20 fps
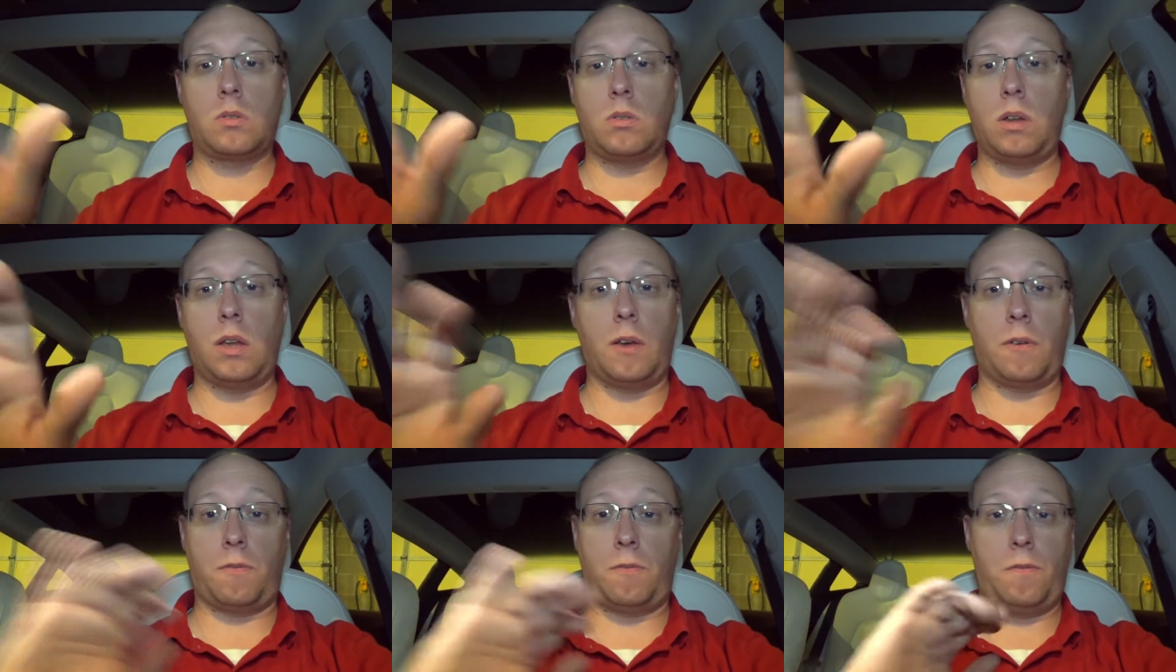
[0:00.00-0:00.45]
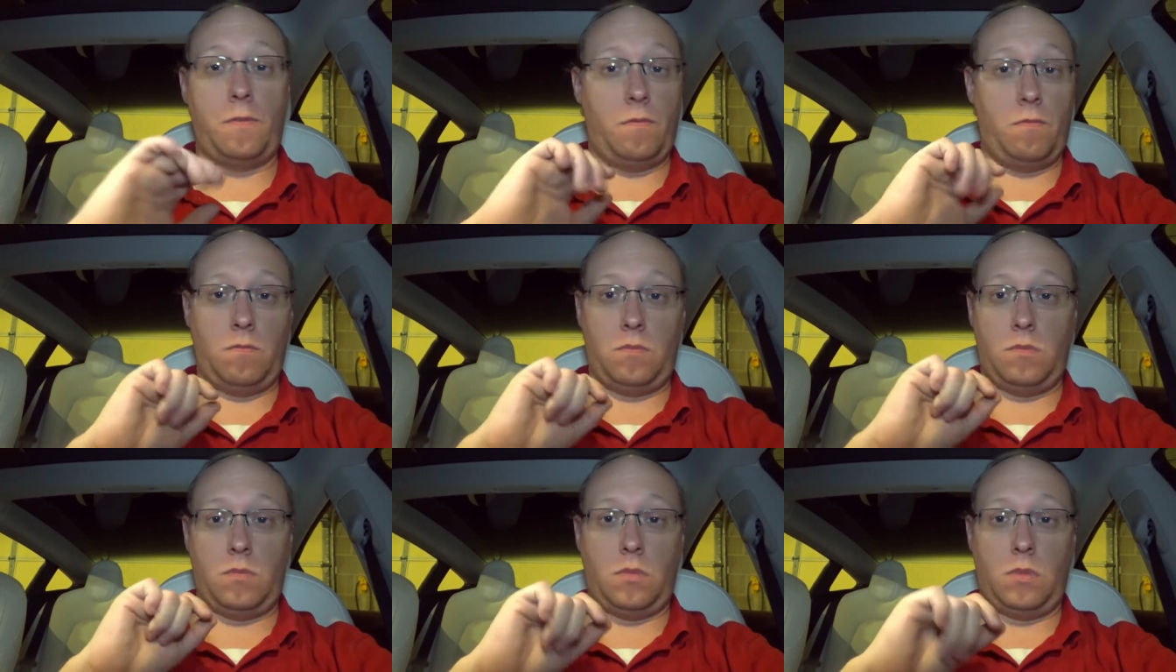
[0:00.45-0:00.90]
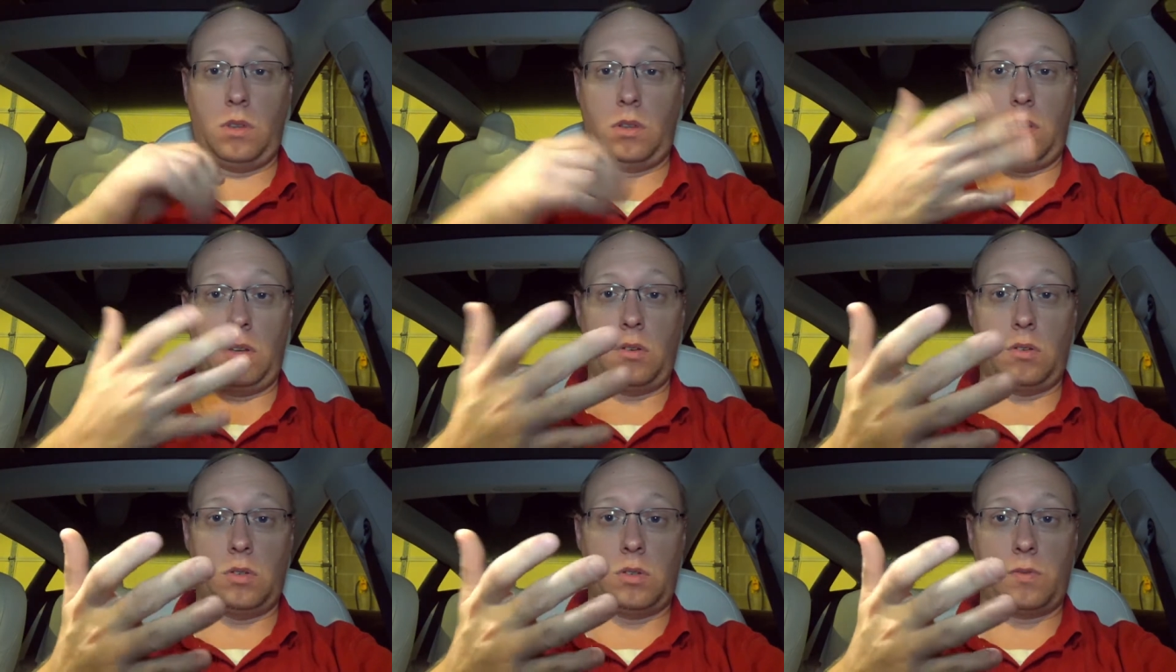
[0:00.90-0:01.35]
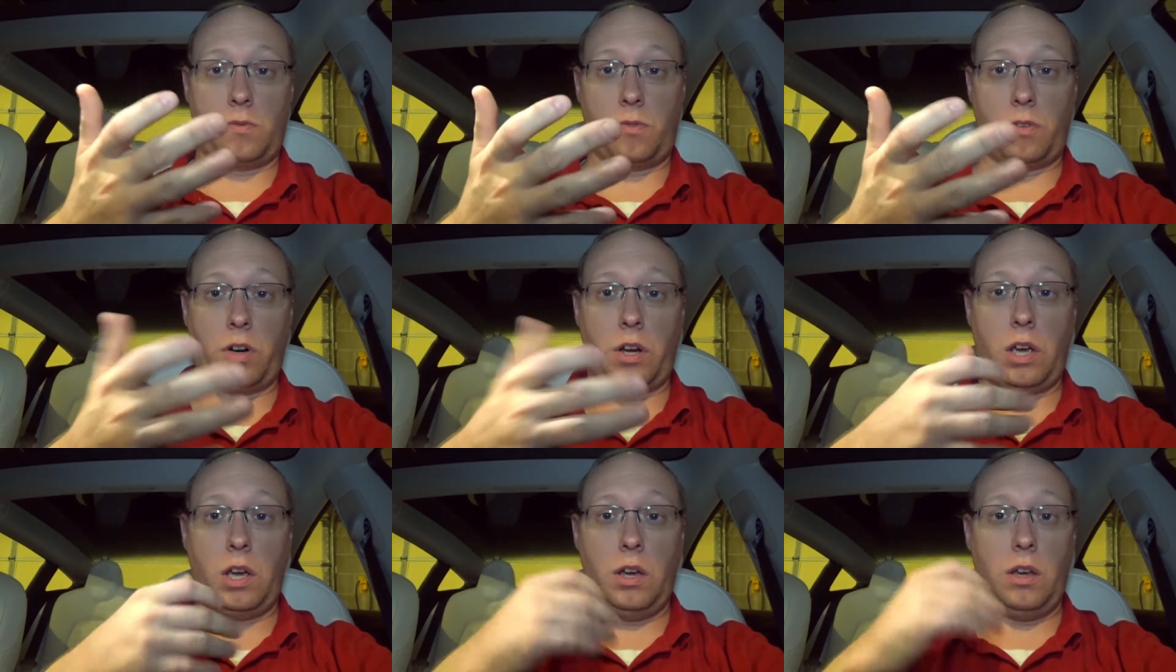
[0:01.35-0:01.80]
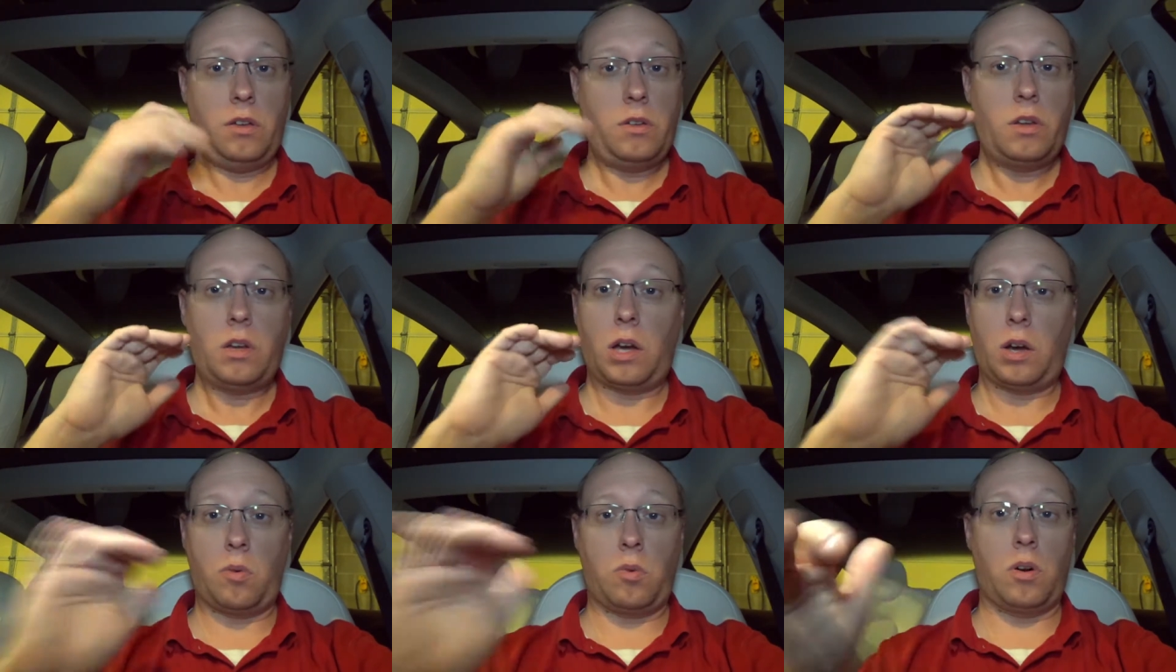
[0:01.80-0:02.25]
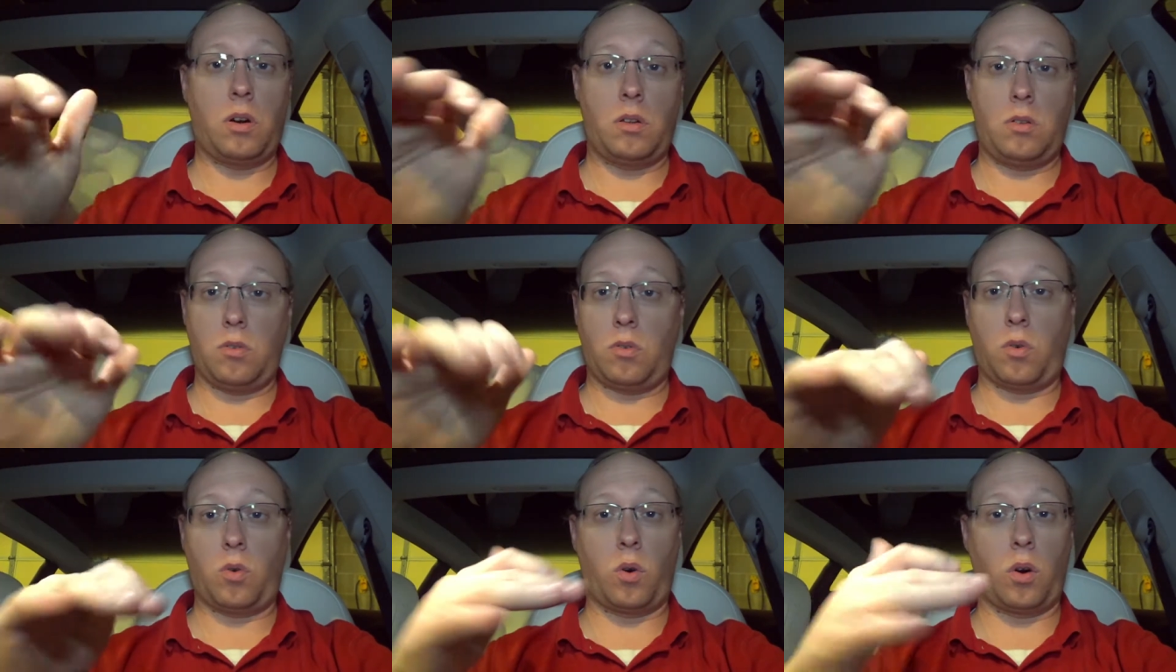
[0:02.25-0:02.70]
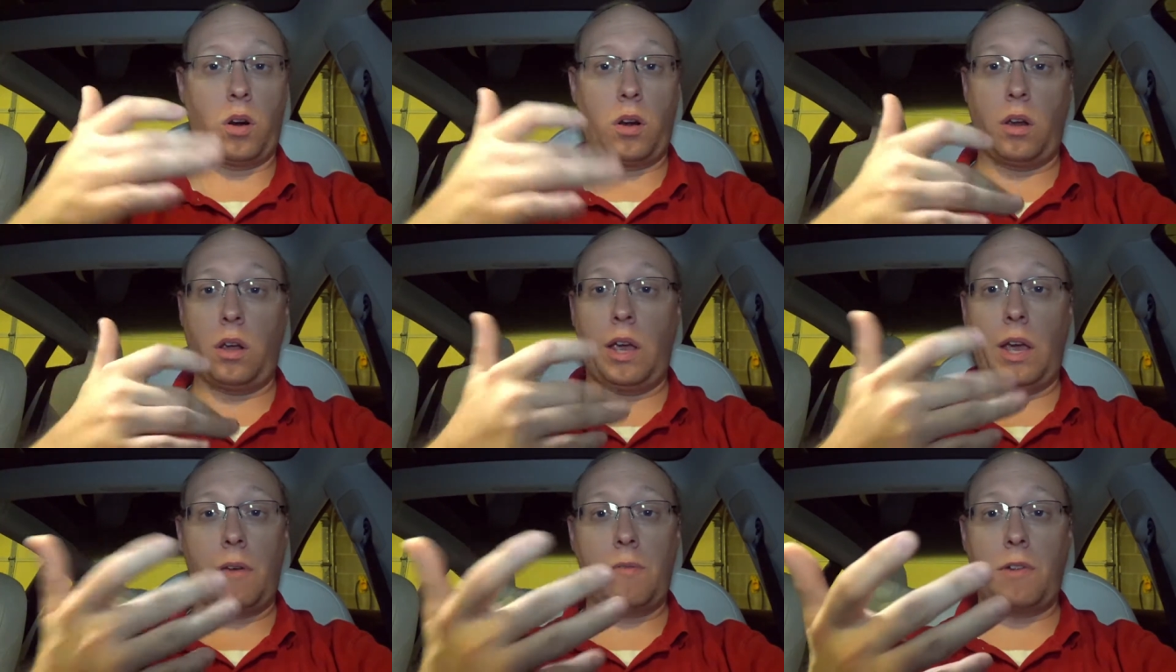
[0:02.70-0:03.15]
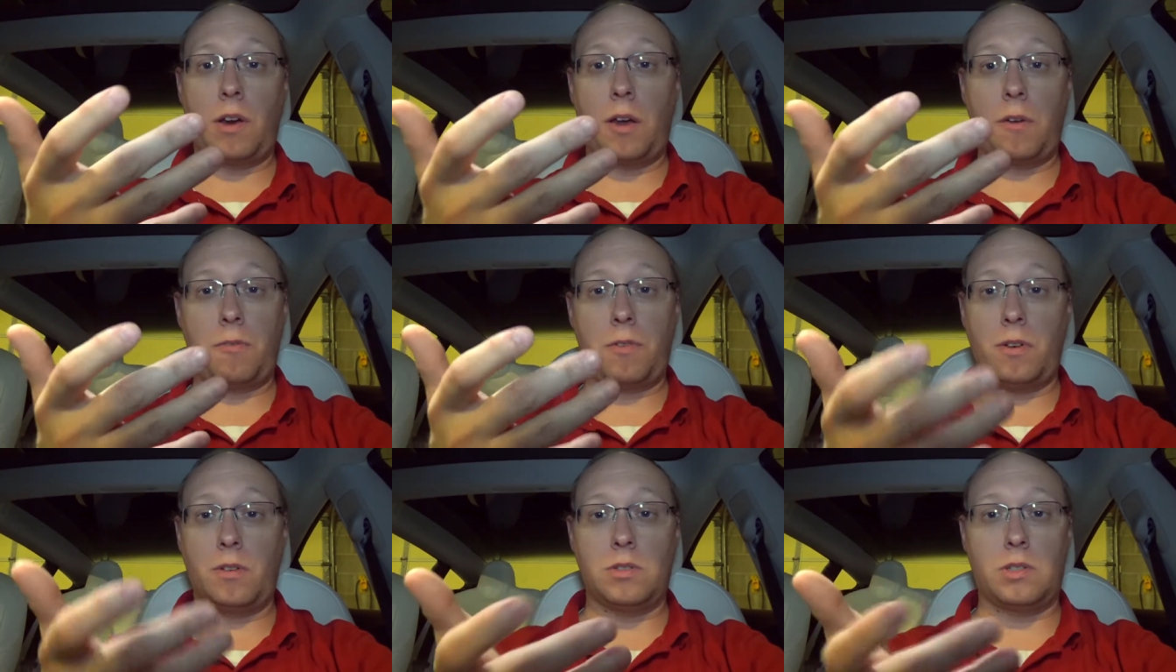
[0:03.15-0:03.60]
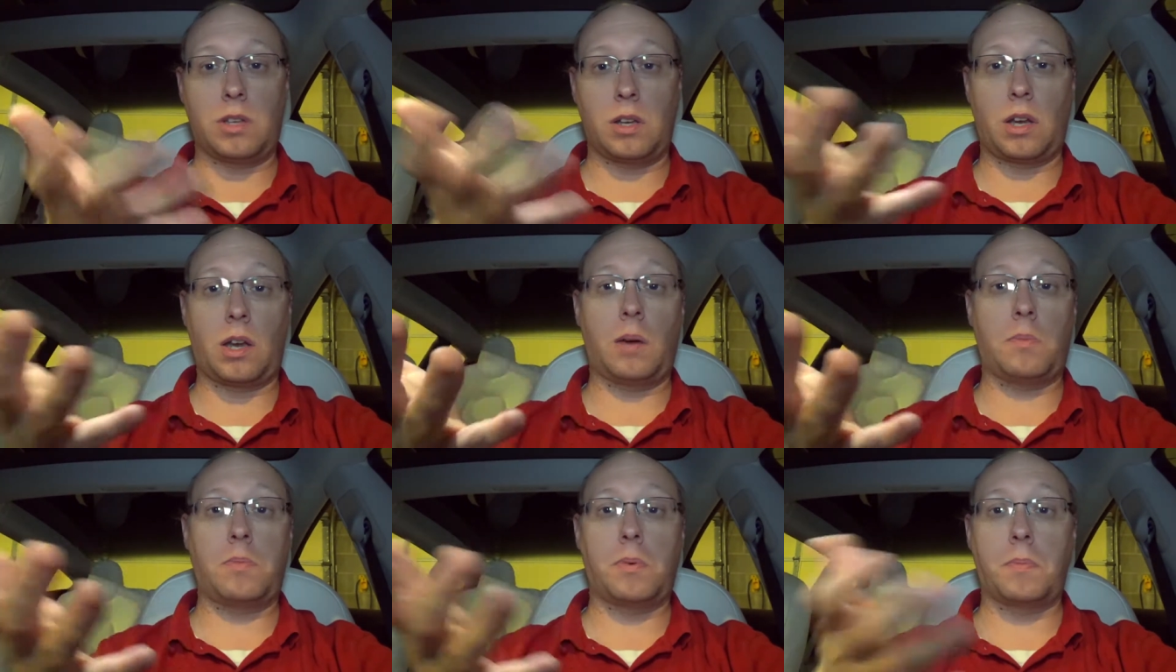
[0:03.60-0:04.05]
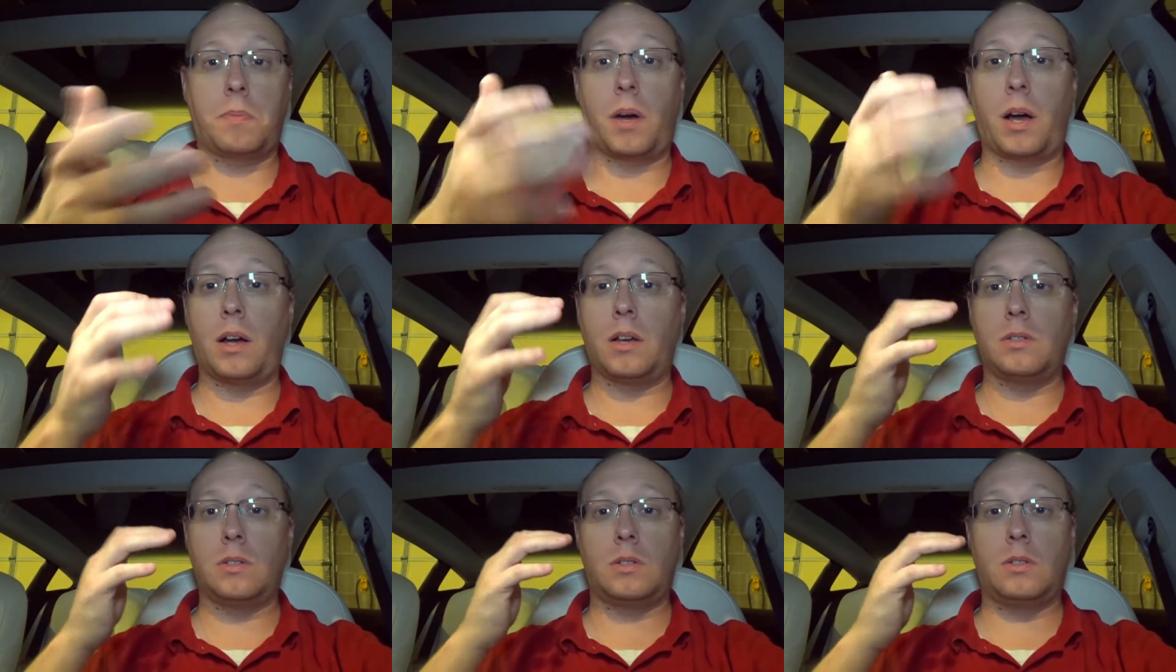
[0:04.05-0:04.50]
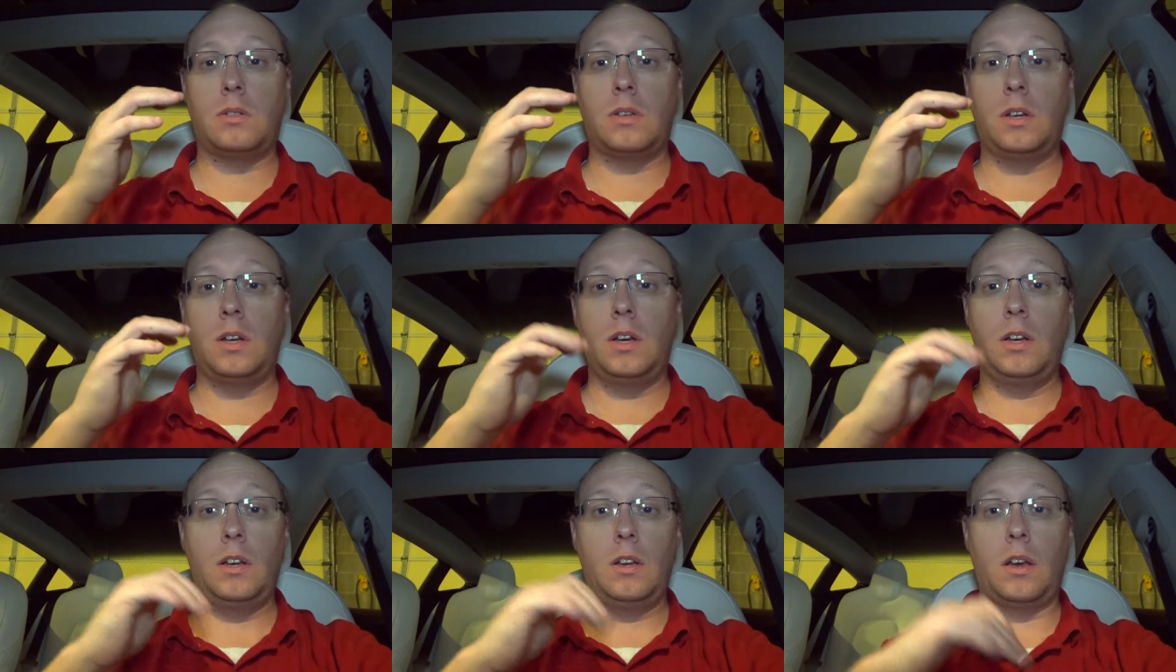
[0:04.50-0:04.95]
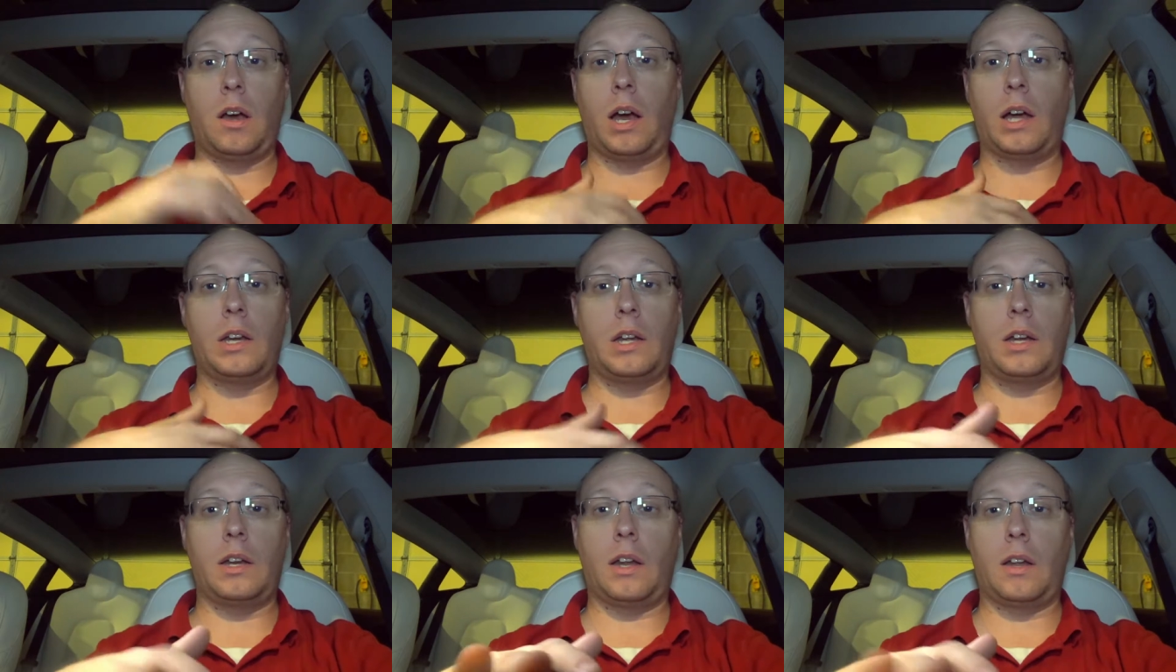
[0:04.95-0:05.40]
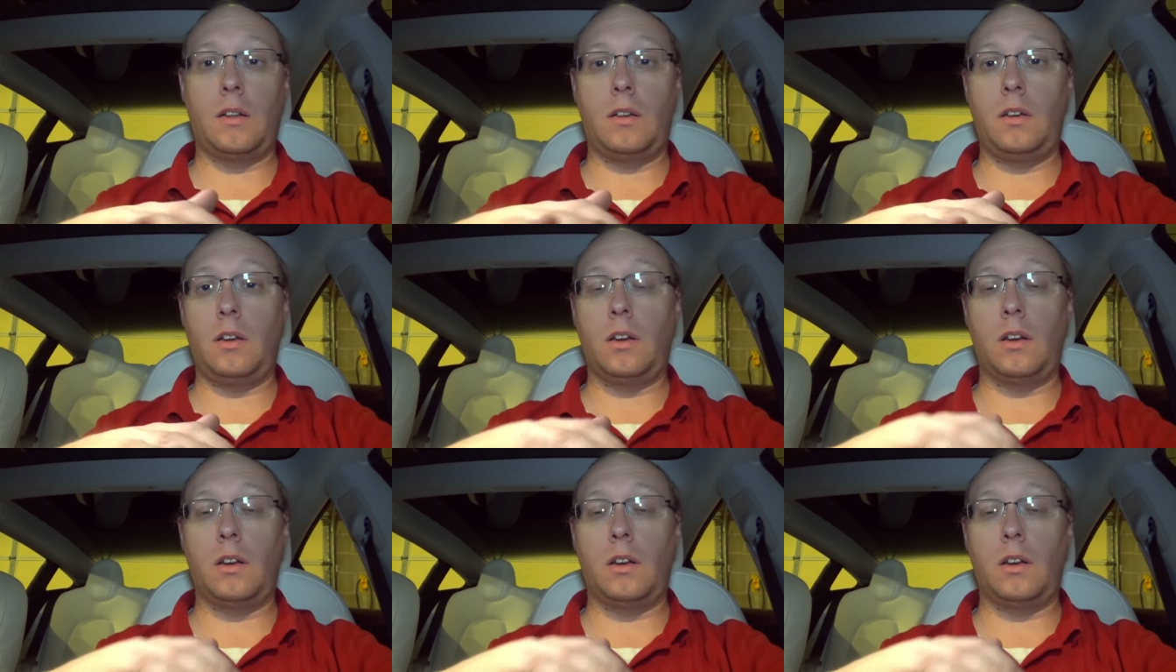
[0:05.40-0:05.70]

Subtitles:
if it was free, or even if it was a couple bucks, I didn't,